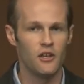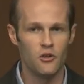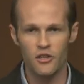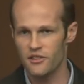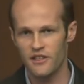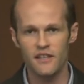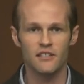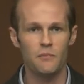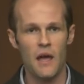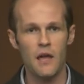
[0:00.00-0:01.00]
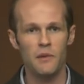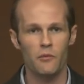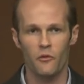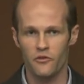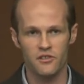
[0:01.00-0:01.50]
You can just easily pay
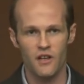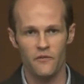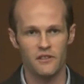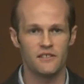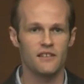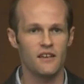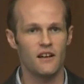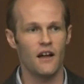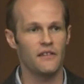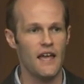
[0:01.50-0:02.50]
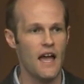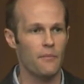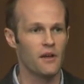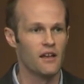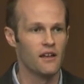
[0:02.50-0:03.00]
people for stuff and see it on the app.